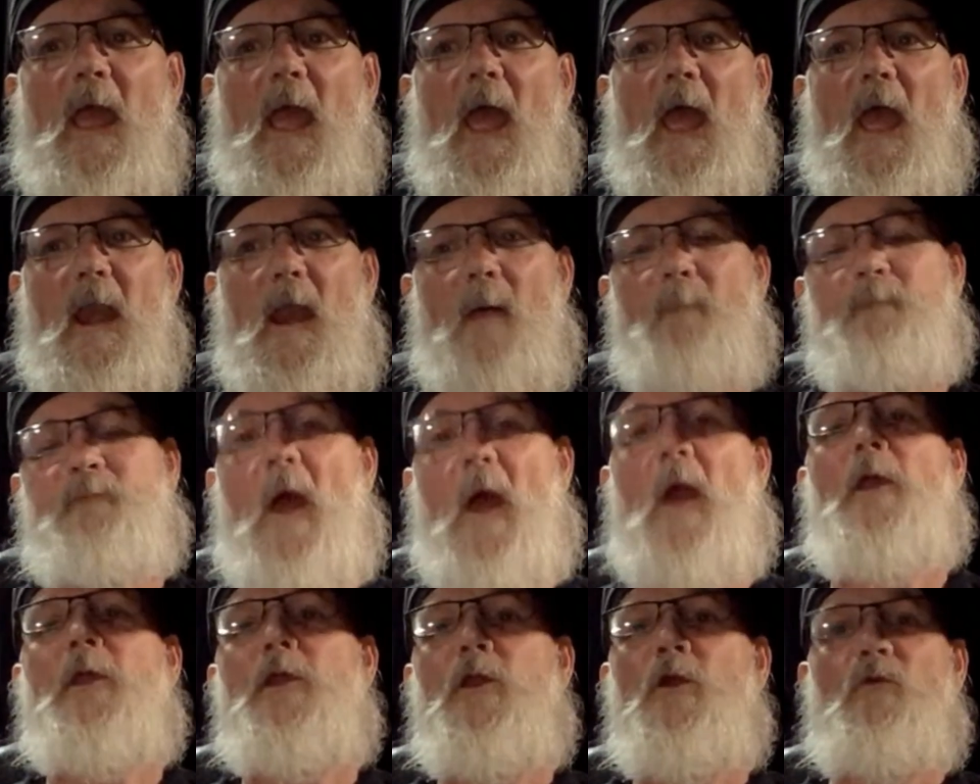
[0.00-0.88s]
And I'm
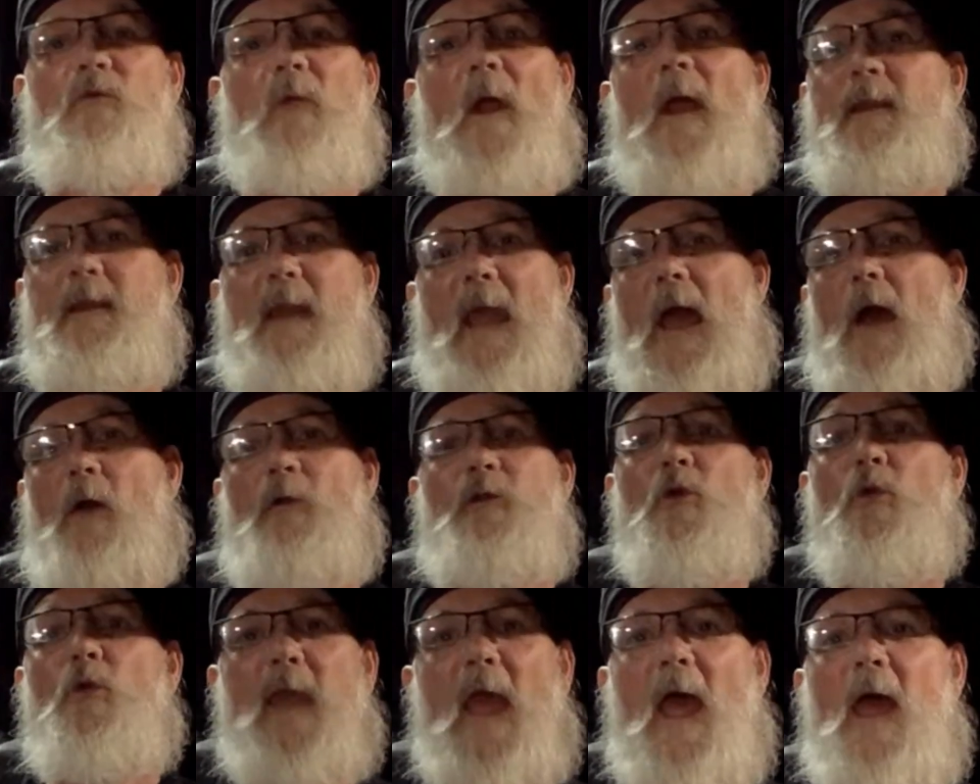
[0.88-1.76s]
telling you right now,
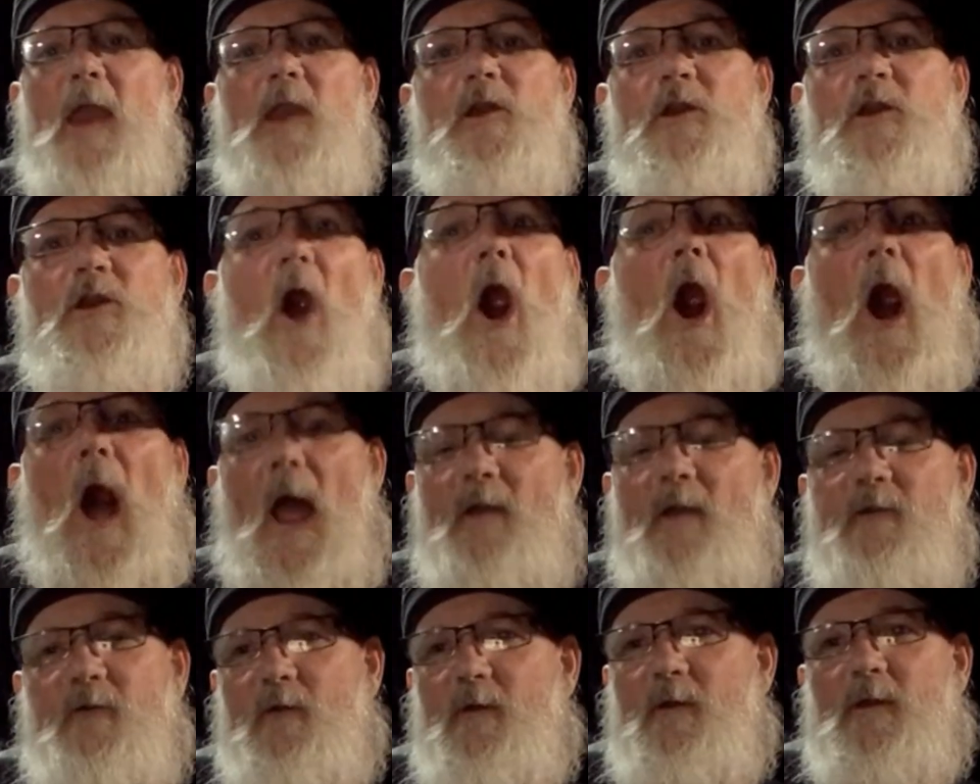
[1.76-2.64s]
you cannot
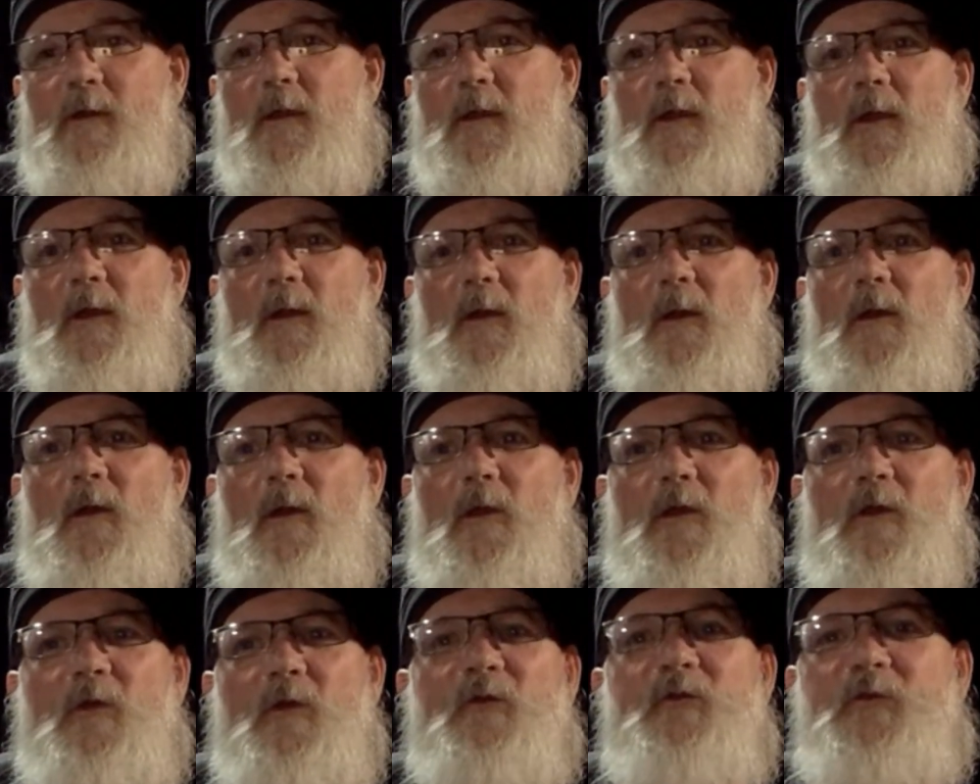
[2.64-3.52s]

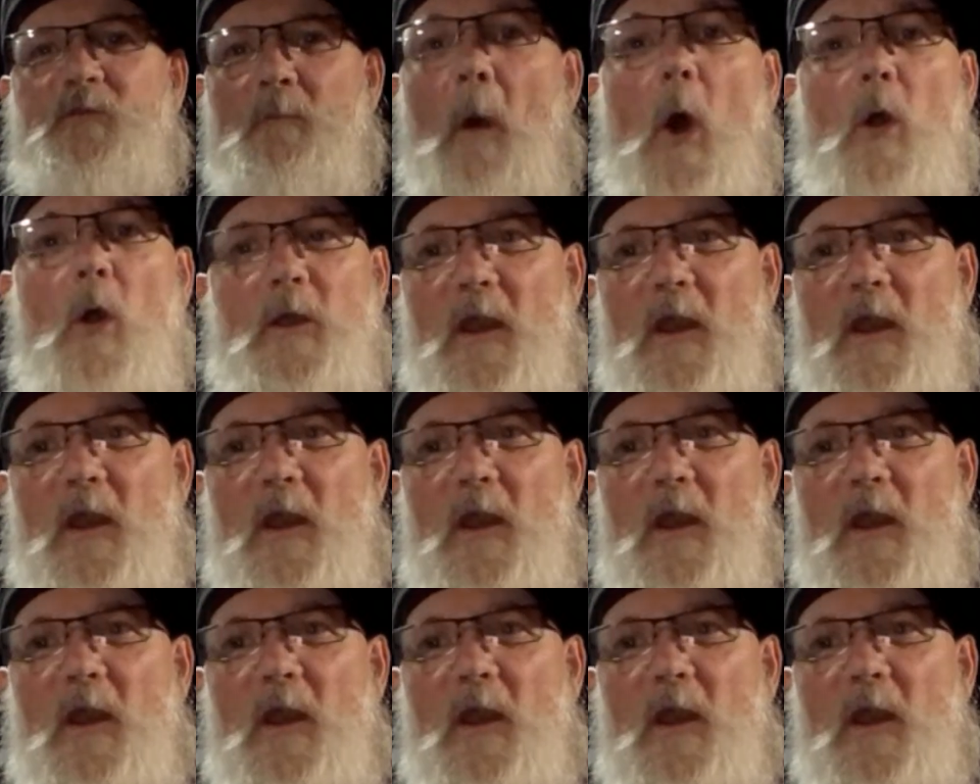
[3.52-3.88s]
smoke